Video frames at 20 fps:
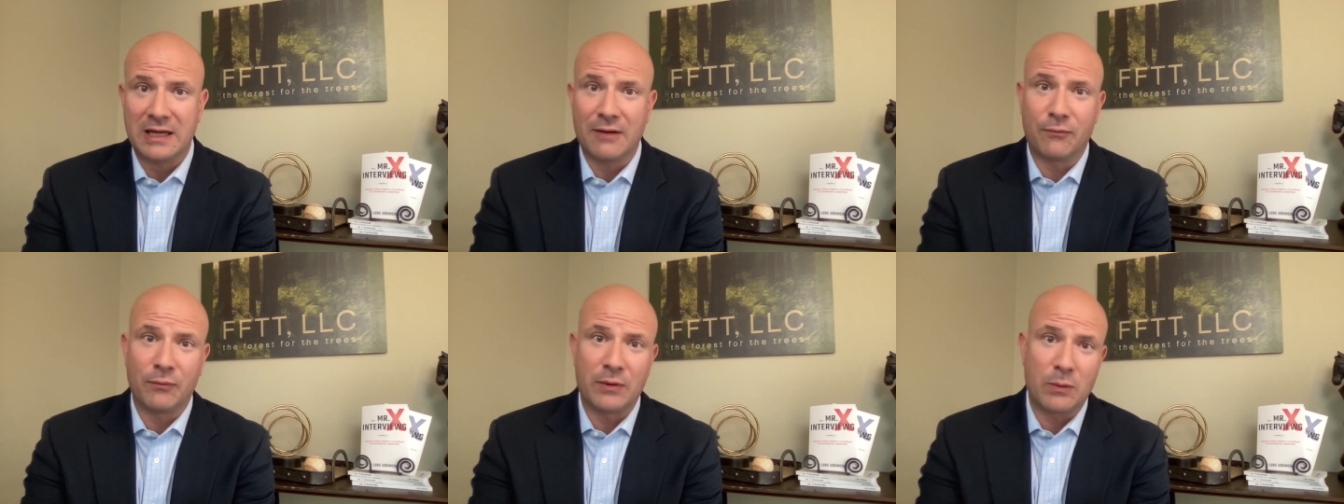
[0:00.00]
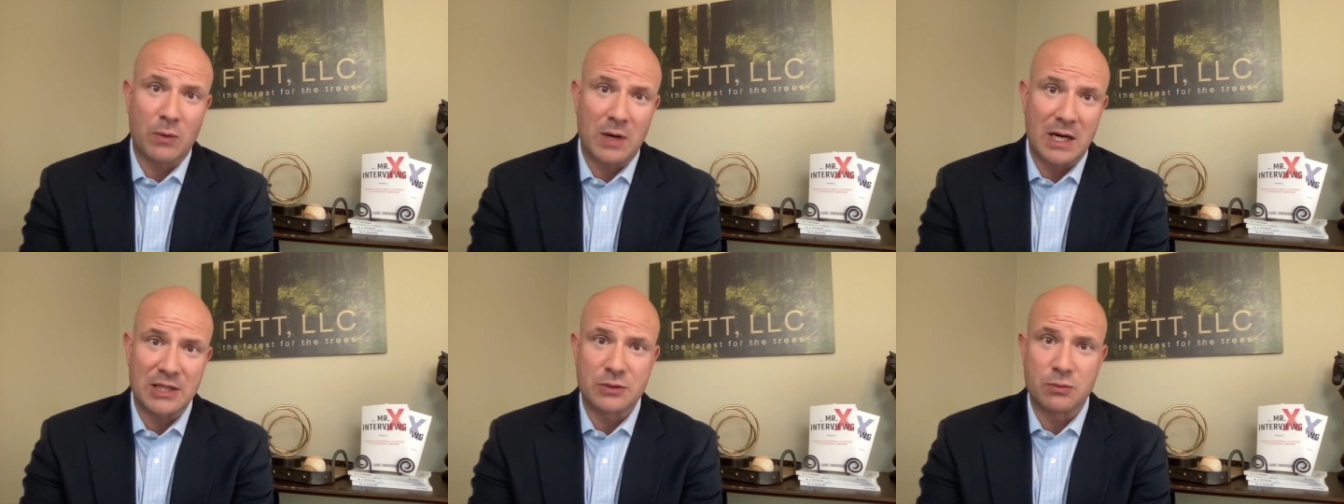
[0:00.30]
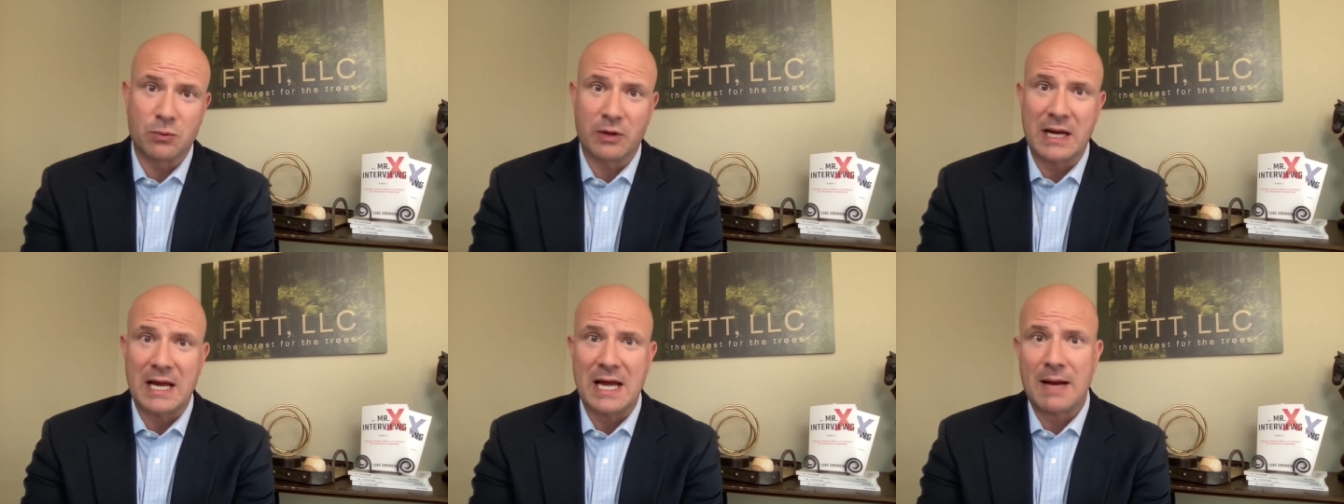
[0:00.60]
if we watch
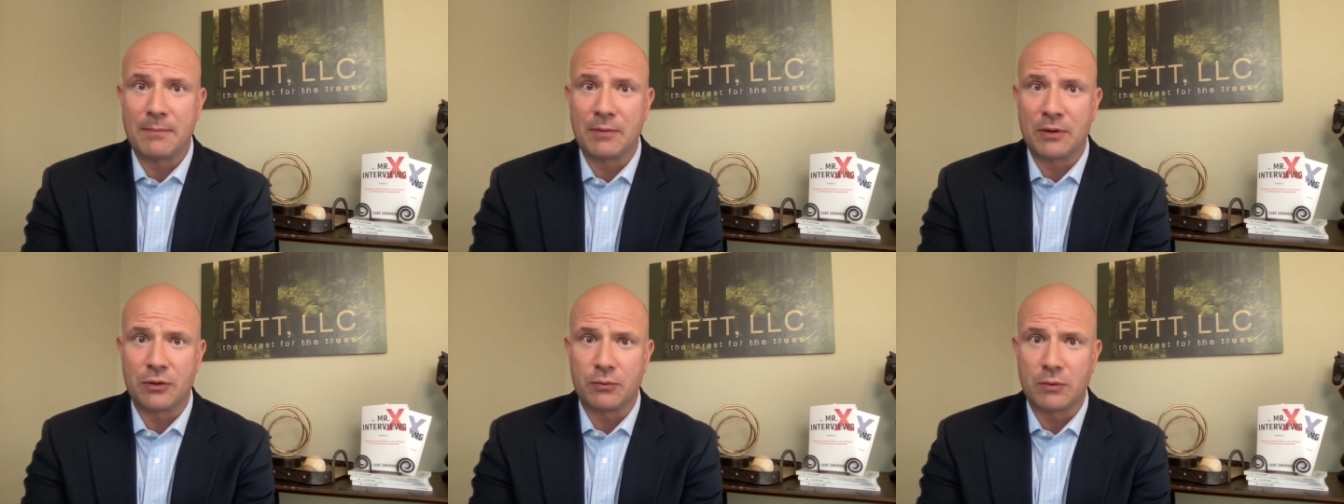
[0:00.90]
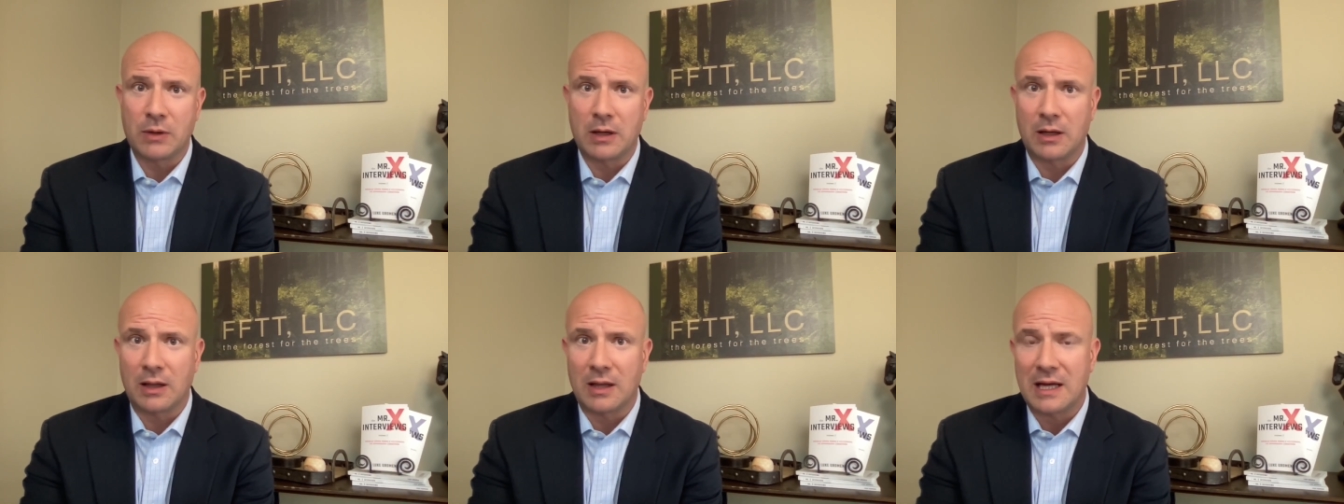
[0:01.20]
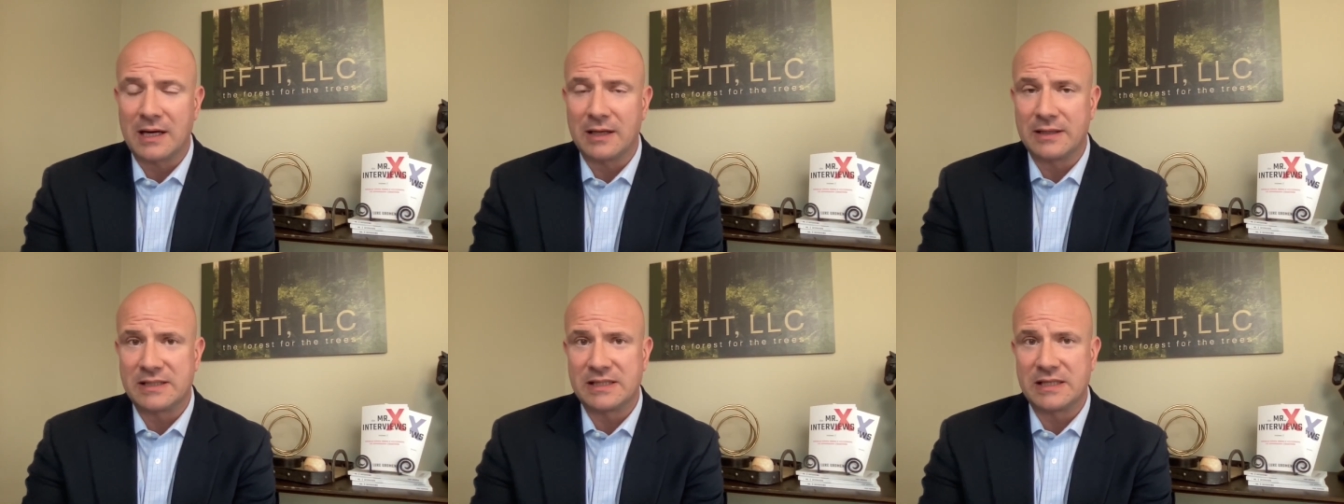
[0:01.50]
what happened throughout a
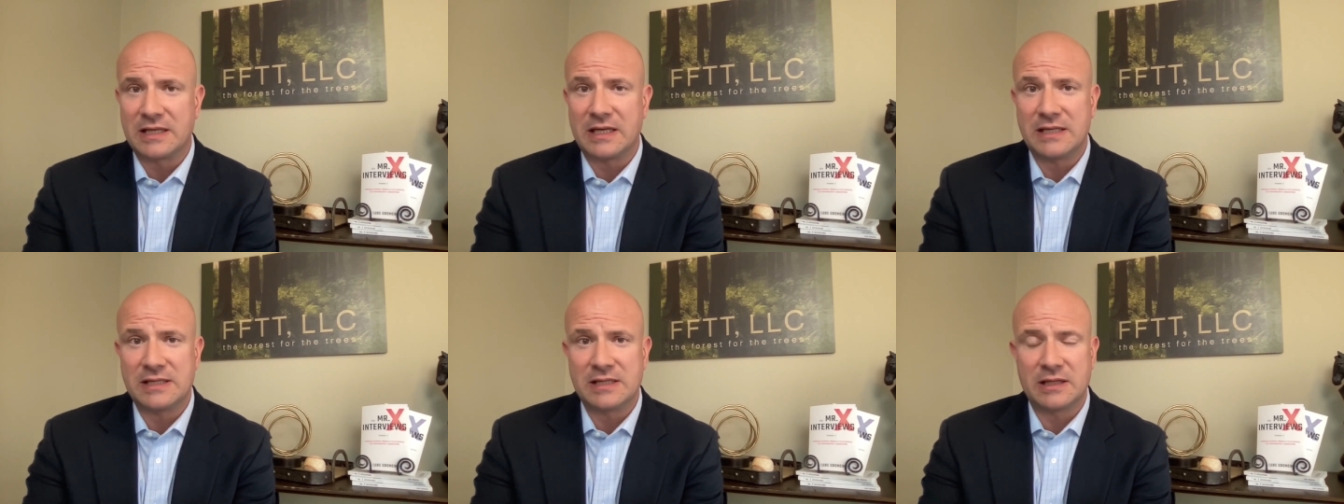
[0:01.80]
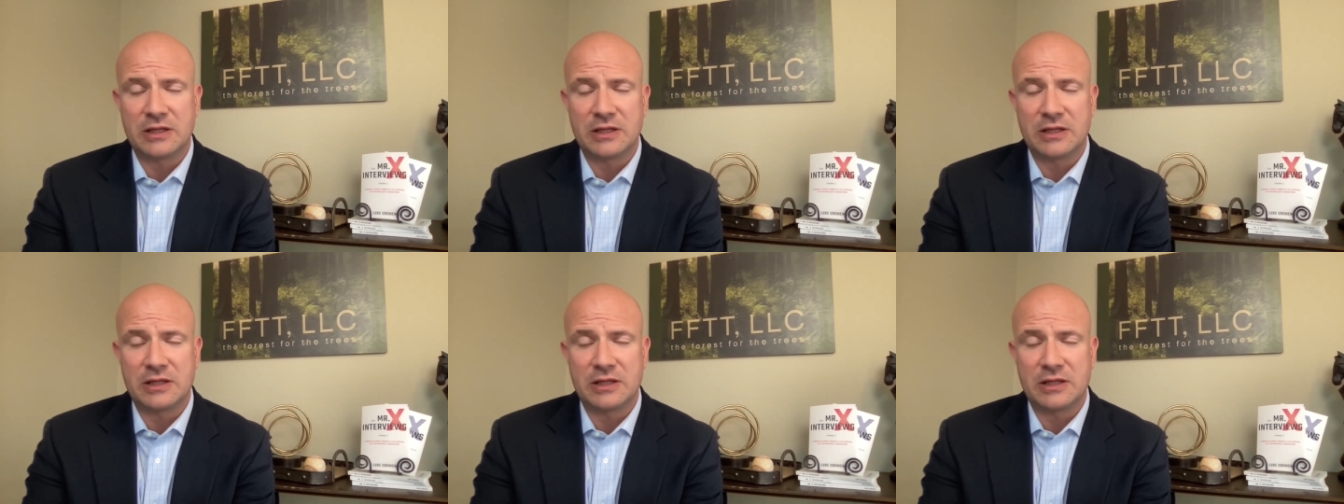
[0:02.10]
lot of cities